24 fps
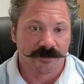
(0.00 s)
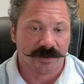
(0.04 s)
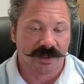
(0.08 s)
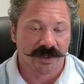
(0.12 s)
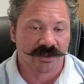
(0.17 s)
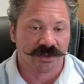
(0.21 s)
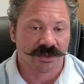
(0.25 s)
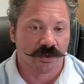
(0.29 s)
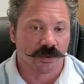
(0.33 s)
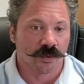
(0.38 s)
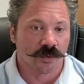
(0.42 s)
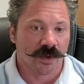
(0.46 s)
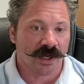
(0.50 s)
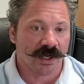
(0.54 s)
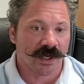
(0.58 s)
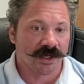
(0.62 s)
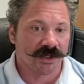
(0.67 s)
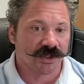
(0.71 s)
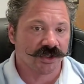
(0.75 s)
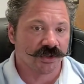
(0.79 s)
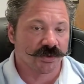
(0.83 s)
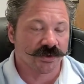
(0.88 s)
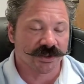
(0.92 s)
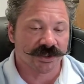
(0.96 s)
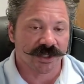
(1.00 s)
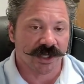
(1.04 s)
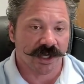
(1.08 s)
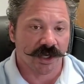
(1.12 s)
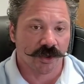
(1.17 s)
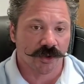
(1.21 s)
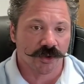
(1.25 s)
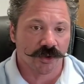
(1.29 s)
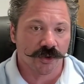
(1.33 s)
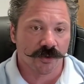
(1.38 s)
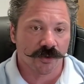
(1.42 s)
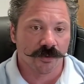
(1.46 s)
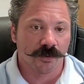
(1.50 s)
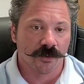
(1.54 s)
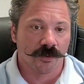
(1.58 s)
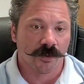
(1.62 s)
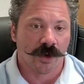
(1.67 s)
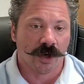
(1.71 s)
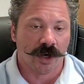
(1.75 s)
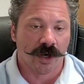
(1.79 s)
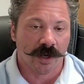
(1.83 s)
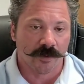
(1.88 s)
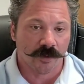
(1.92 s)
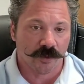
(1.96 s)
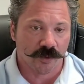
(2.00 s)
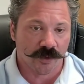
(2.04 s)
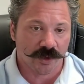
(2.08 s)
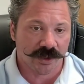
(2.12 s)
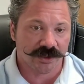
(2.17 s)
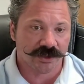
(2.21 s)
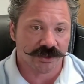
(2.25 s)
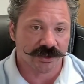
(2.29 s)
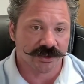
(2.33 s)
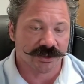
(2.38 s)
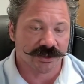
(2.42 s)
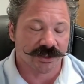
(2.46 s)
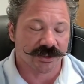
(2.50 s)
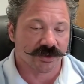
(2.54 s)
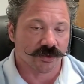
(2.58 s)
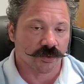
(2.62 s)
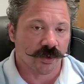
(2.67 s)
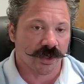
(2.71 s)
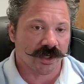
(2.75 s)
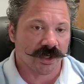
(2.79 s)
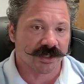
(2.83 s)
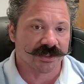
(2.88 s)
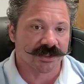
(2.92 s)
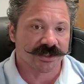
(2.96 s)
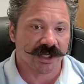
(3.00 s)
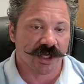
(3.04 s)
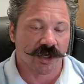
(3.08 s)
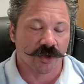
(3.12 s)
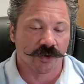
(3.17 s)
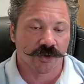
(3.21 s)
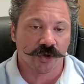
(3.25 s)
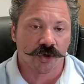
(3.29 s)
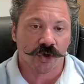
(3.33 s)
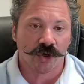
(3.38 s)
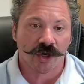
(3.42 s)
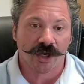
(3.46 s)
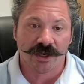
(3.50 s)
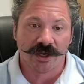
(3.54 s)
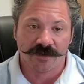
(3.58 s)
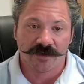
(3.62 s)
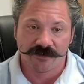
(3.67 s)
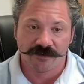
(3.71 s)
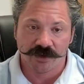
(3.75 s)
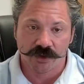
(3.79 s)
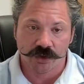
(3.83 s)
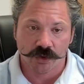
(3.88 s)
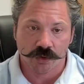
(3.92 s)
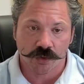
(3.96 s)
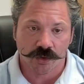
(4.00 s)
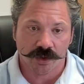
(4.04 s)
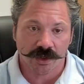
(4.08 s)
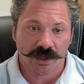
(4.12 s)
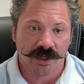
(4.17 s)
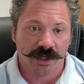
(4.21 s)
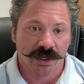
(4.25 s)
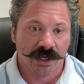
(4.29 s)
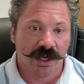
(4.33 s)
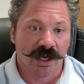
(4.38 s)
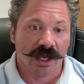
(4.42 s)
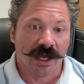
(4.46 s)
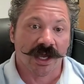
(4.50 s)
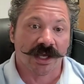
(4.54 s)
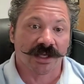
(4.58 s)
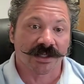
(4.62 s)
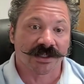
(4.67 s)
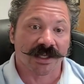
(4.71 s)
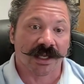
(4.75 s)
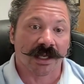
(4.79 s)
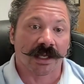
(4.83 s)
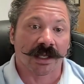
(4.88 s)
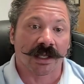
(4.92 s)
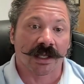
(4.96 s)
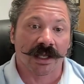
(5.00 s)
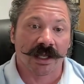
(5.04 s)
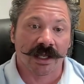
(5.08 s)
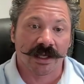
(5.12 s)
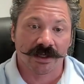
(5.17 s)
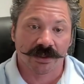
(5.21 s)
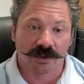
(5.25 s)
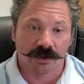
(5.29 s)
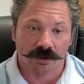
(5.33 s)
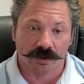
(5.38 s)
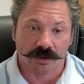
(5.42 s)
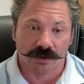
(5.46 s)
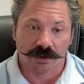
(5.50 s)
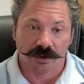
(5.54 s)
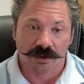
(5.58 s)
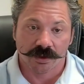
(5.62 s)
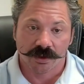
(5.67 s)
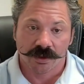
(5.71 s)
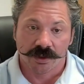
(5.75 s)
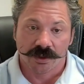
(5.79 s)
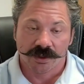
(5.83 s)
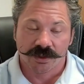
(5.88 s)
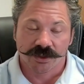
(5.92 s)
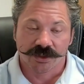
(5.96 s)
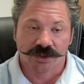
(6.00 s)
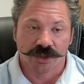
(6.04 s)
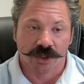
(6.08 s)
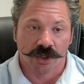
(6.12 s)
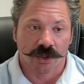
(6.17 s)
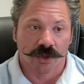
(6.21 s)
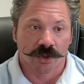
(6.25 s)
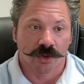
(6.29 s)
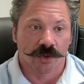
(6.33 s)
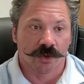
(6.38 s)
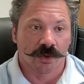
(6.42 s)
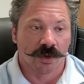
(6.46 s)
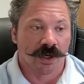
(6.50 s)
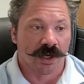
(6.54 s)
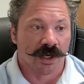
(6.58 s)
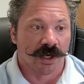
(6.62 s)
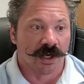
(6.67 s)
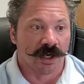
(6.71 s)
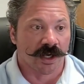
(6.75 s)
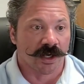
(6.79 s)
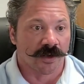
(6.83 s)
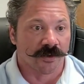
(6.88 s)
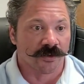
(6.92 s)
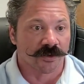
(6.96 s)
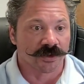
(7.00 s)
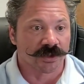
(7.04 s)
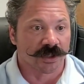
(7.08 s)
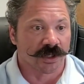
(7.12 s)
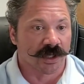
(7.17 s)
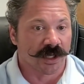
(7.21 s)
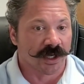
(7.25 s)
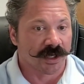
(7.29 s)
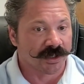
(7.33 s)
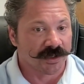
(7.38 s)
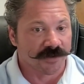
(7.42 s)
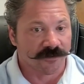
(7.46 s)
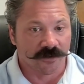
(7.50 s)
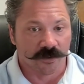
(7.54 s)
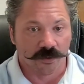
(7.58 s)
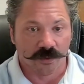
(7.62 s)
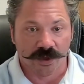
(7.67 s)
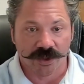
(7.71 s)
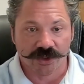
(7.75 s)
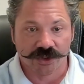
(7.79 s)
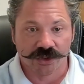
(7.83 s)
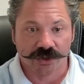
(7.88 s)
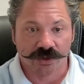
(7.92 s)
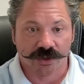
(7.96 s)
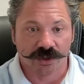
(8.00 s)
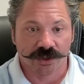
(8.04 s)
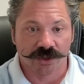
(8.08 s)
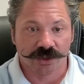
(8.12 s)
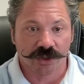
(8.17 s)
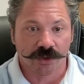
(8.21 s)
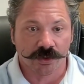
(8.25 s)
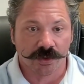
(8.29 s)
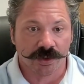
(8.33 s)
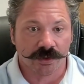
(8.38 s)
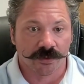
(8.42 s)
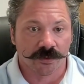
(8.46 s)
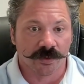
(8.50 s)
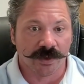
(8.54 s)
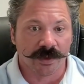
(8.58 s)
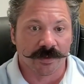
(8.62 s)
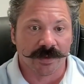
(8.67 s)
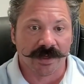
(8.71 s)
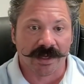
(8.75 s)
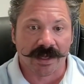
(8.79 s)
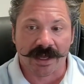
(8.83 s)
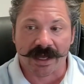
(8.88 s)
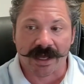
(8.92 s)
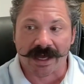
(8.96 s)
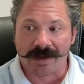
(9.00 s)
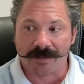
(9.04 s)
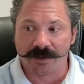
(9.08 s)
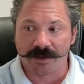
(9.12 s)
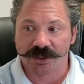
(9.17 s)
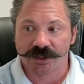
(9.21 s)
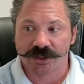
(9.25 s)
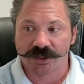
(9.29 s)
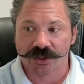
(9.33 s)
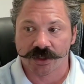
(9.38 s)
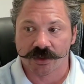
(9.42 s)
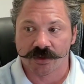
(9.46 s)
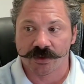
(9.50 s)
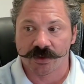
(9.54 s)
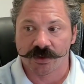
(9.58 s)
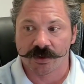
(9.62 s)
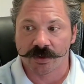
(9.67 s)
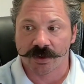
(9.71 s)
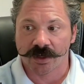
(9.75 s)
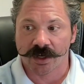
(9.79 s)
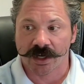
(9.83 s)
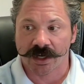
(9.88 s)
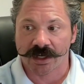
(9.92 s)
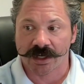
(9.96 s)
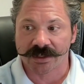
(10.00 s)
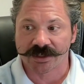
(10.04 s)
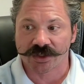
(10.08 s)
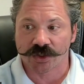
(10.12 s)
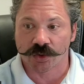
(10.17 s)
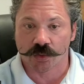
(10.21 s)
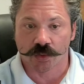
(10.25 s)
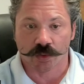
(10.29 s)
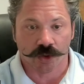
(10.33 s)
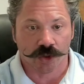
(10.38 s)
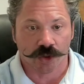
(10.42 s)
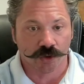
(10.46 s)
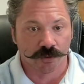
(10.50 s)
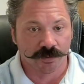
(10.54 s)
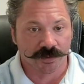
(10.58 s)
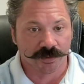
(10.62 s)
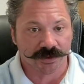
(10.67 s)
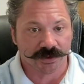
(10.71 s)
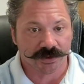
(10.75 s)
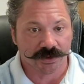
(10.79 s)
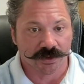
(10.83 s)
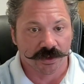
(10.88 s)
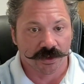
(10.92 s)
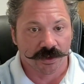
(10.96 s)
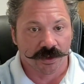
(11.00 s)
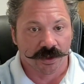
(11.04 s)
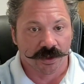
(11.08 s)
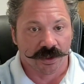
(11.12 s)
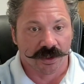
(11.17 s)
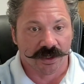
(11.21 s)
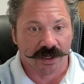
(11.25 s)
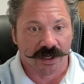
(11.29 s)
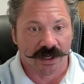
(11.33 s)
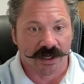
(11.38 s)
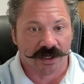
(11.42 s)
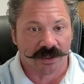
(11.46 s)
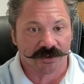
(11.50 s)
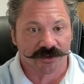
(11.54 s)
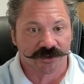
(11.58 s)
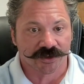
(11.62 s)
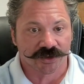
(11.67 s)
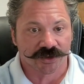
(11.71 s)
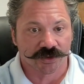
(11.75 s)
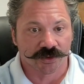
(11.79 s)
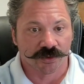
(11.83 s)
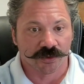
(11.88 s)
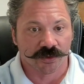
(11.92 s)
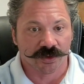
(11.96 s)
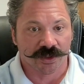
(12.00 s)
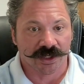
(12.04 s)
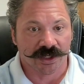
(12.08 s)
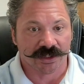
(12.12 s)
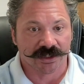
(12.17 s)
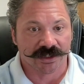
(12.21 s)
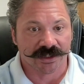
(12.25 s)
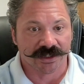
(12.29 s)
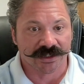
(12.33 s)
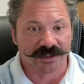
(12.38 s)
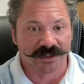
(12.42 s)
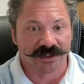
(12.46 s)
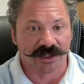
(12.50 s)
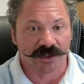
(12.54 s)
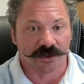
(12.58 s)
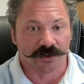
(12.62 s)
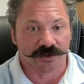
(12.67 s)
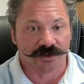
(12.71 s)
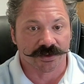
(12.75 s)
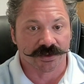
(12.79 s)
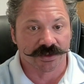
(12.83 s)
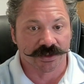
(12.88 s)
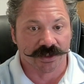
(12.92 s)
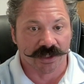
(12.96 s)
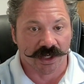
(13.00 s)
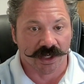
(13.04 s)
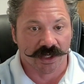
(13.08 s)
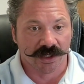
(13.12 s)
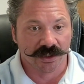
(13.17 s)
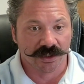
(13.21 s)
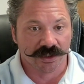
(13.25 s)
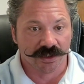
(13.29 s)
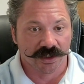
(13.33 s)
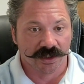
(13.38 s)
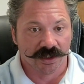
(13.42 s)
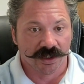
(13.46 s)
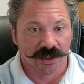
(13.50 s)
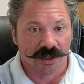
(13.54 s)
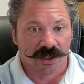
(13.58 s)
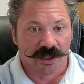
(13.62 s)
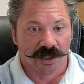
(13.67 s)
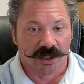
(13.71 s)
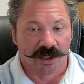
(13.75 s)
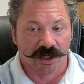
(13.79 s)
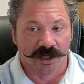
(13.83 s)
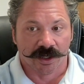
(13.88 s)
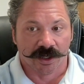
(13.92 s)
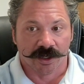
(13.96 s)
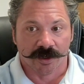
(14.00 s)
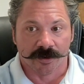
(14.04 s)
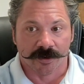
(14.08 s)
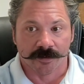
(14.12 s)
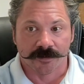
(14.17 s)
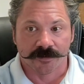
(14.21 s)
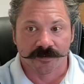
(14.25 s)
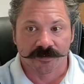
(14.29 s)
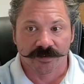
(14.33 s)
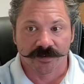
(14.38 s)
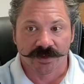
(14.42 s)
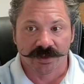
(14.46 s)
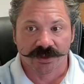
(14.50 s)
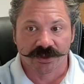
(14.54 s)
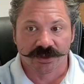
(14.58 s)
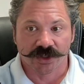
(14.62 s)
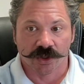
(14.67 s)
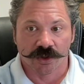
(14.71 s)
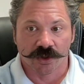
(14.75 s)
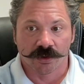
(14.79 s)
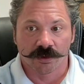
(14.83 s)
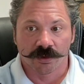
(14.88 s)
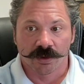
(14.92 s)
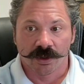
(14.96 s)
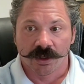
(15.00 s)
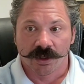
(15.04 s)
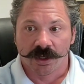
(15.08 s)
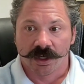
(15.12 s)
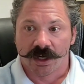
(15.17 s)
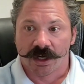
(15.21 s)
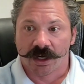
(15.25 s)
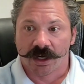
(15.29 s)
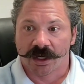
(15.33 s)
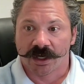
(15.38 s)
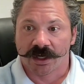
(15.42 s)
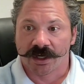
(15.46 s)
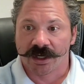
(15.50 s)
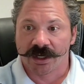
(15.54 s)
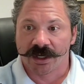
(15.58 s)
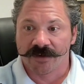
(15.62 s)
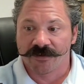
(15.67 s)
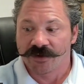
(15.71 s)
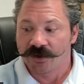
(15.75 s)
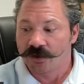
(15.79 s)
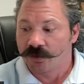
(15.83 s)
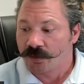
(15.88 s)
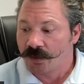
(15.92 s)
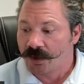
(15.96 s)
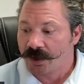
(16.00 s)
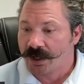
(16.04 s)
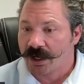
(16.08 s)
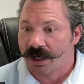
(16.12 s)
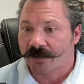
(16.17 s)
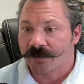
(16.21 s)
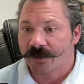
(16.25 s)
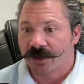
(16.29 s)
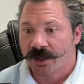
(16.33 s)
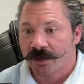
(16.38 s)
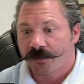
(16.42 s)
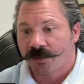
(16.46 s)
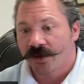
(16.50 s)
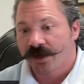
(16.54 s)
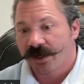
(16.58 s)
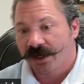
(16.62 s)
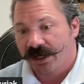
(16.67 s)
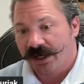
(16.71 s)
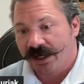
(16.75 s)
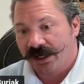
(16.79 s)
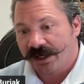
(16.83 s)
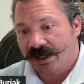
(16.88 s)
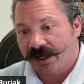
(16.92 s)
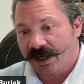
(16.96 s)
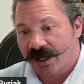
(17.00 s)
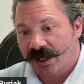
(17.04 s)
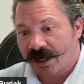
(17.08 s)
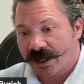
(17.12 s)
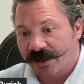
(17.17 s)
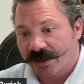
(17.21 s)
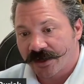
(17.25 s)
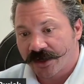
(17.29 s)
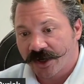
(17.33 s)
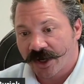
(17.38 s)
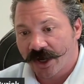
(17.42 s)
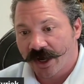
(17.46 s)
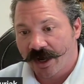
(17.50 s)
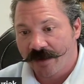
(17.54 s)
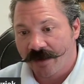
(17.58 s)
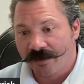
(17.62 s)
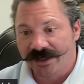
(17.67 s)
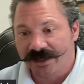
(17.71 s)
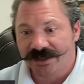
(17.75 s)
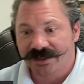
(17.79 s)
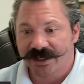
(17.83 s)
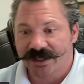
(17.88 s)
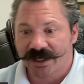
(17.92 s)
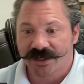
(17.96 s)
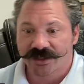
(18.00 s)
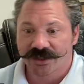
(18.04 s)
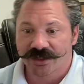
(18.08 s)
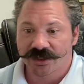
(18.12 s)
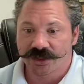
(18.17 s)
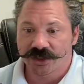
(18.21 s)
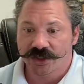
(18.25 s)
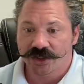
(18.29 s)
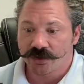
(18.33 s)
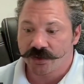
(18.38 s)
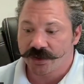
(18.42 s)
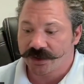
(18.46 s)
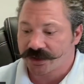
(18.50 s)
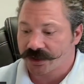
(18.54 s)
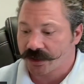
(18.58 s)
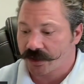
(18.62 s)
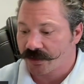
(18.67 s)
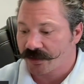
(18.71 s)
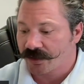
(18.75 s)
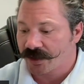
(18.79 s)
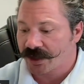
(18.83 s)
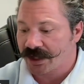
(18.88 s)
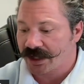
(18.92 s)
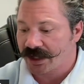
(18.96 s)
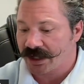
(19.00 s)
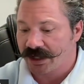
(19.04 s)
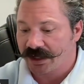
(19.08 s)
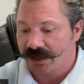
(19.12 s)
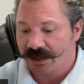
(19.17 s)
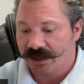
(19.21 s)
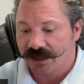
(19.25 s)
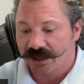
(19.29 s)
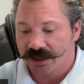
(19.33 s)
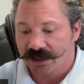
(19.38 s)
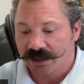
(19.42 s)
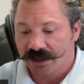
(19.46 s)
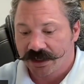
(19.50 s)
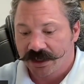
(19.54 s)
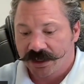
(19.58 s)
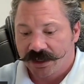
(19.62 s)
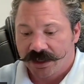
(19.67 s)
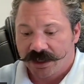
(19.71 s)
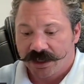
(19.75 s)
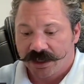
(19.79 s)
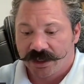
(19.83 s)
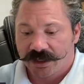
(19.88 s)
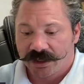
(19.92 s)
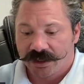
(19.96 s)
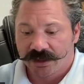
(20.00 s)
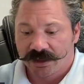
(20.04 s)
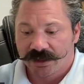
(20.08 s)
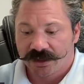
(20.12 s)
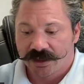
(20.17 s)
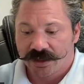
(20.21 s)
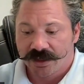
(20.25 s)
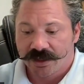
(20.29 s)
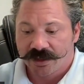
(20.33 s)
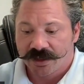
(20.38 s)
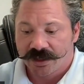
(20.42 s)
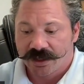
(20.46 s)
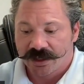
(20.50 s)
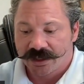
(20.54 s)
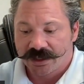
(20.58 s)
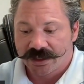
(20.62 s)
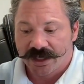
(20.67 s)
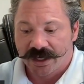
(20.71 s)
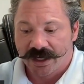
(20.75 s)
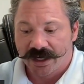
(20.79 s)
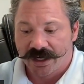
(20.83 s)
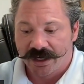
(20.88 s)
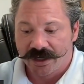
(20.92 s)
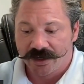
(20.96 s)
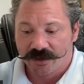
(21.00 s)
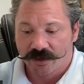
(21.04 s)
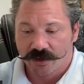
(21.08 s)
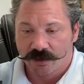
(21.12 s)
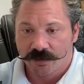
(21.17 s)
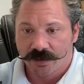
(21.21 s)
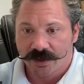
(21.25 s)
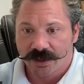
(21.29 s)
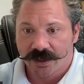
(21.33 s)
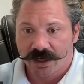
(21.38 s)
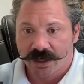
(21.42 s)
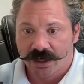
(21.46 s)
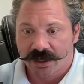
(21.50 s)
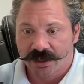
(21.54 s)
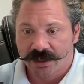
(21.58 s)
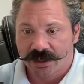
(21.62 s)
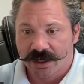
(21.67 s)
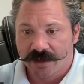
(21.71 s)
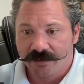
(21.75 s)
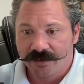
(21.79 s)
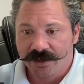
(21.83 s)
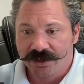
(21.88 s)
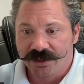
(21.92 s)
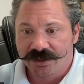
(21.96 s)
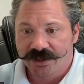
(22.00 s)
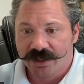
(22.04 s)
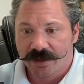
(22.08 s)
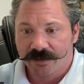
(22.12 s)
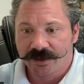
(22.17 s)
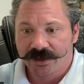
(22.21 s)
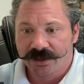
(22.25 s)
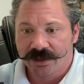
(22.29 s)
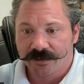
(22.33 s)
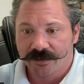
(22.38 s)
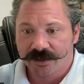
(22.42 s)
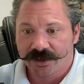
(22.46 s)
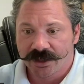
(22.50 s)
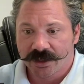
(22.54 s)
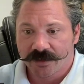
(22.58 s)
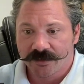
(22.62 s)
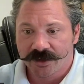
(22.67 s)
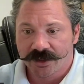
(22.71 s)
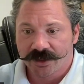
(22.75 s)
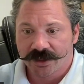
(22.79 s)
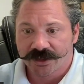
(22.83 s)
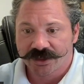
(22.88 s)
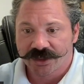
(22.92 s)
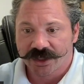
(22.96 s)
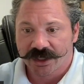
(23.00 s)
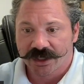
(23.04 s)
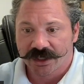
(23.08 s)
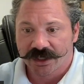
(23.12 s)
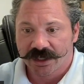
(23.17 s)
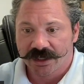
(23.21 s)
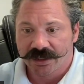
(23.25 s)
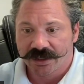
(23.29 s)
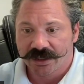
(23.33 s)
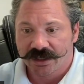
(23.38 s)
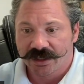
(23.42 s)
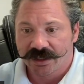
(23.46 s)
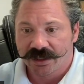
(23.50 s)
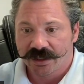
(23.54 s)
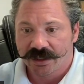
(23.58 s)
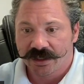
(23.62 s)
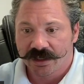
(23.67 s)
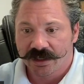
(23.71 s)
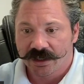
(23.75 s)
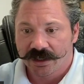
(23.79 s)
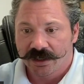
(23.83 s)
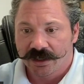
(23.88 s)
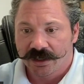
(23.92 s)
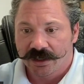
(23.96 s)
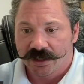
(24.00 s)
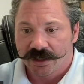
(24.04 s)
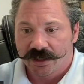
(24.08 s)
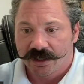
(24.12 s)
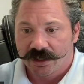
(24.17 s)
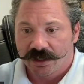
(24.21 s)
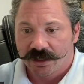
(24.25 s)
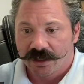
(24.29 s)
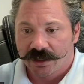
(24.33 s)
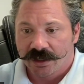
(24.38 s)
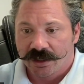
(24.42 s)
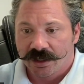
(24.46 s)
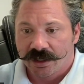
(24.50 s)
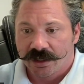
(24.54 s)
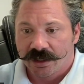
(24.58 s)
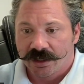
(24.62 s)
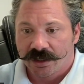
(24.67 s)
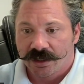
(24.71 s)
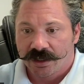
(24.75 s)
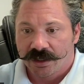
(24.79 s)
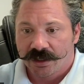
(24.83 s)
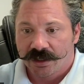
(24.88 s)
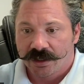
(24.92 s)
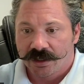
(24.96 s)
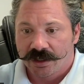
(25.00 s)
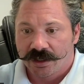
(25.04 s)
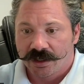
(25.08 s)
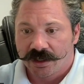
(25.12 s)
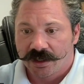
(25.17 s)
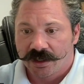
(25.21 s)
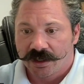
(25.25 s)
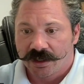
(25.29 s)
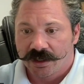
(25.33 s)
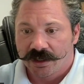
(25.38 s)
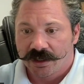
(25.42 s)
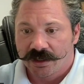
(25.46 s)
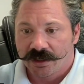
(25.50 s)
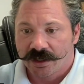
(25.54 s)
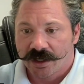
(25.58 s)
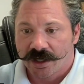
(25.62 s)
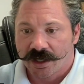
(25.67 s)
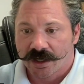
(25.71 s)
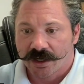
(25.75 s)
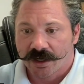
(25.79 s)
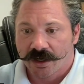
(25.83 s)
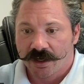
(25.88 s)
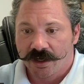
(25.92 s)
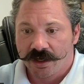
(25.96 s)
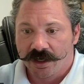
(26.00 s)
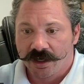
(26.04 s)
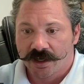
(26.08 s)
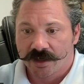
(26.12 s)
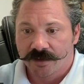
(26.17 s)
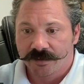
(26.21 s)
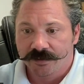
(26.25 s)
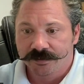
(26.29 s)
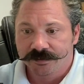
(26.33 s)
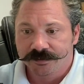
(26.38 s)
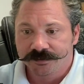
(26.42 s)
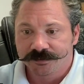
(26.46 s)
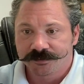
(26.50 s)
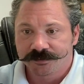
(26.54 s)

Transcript: It's a way to scale your operations. It's a way to scale your inventory as a landlord. So there's a lot of different ways you can do it. We'd be happy to show you guys the ropes on how to get these deals done. If you want, I'm going to put in the comment section too. That's already in the title, but come to www.jetlending.com.